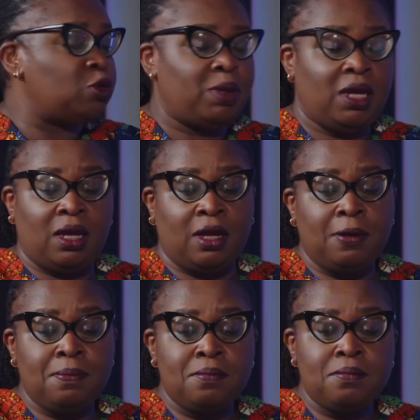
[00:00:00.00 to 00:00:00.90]
into play
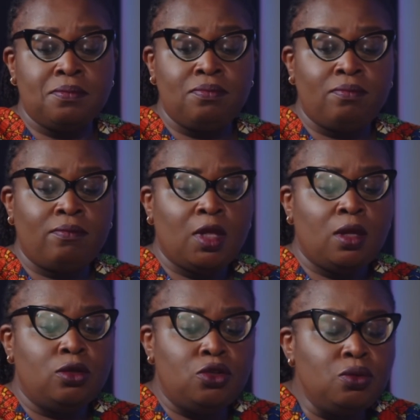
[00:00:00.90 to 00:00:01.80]
here,
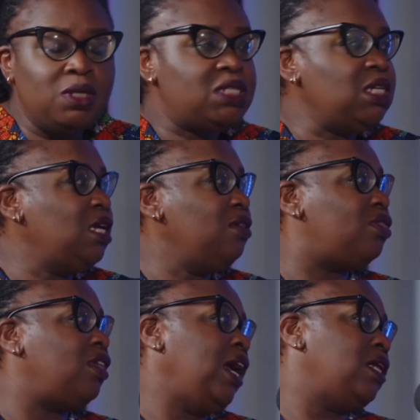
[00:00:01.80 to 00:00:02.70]
do we see
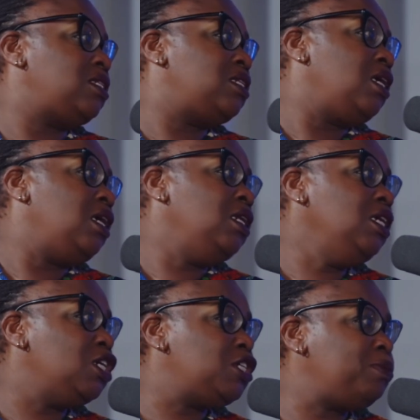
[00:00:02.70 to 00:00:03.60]
that
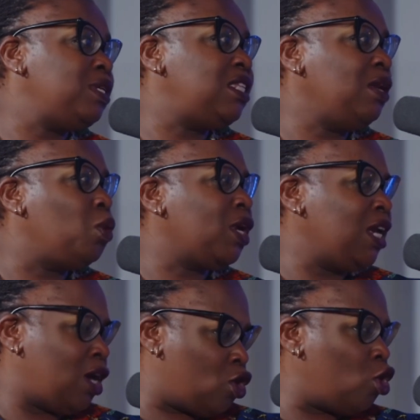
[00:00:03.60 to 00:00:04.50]
leadership is then
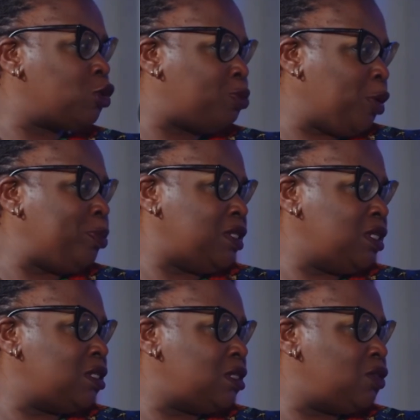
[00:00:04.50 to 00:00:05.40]
working at cross
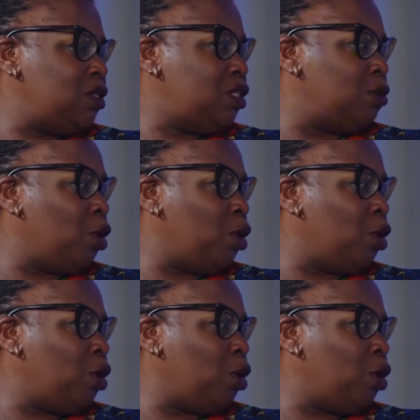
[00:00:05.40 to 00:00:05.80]
purposes to this